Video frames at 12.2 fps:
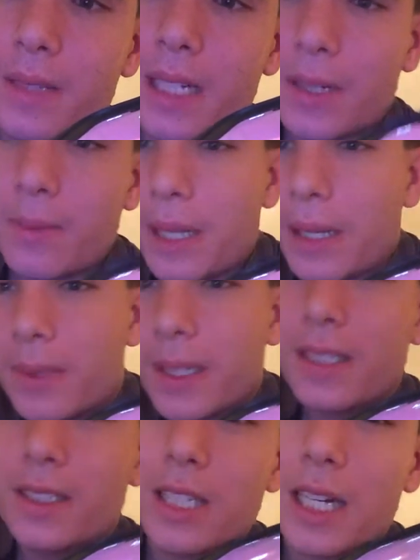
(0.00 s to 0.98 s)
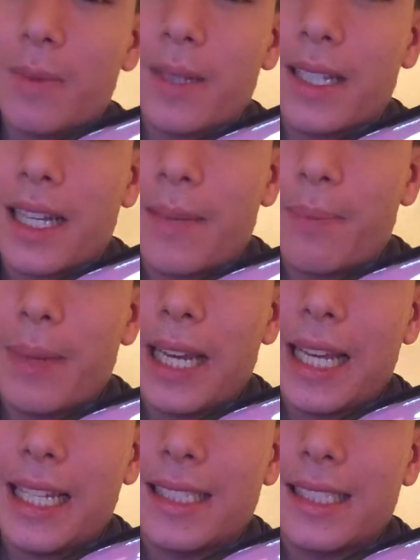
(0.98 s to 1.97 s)
well, people are dropping like
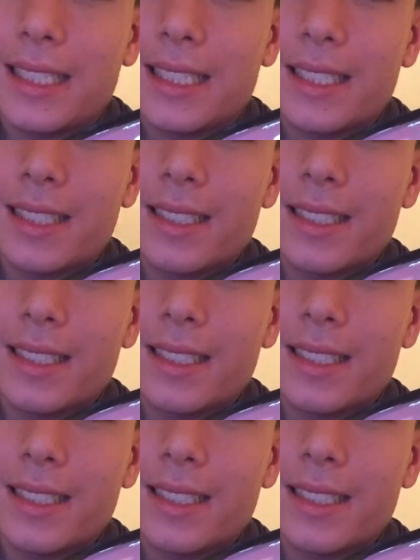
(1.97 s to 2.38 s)
bees.